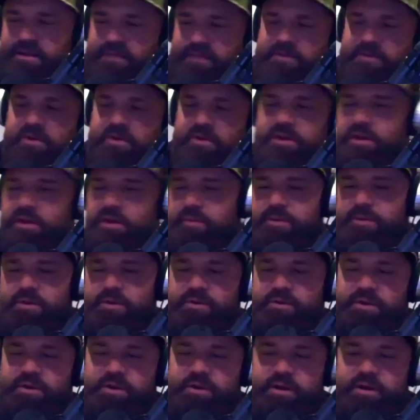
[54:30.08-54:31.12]
Yeah, if you can kill a
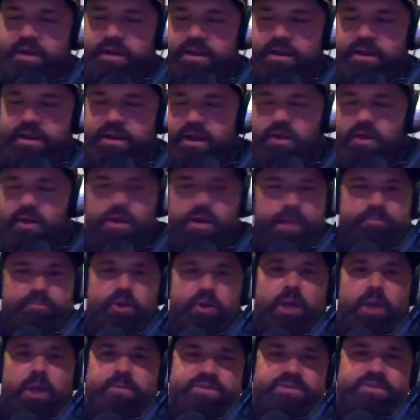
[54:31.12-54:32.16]
mule deer and an elk, I
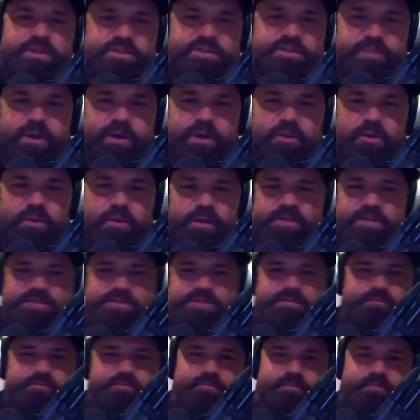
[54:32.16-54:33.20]
promise you that speckled
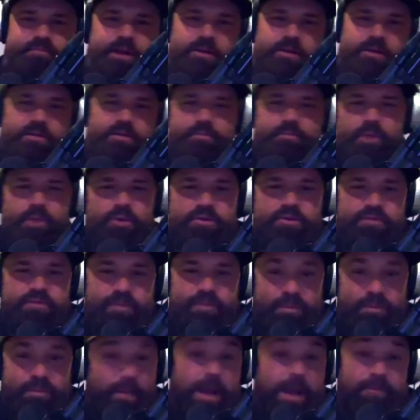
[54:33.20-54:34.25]
belly's better than both of
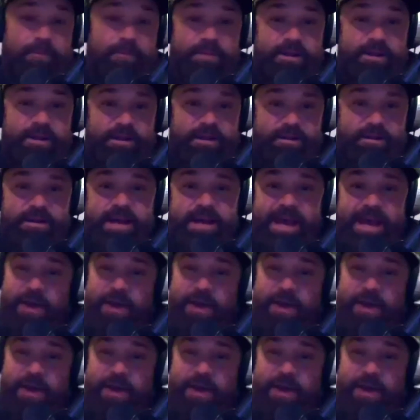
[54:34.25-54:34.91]
them, in my opinion.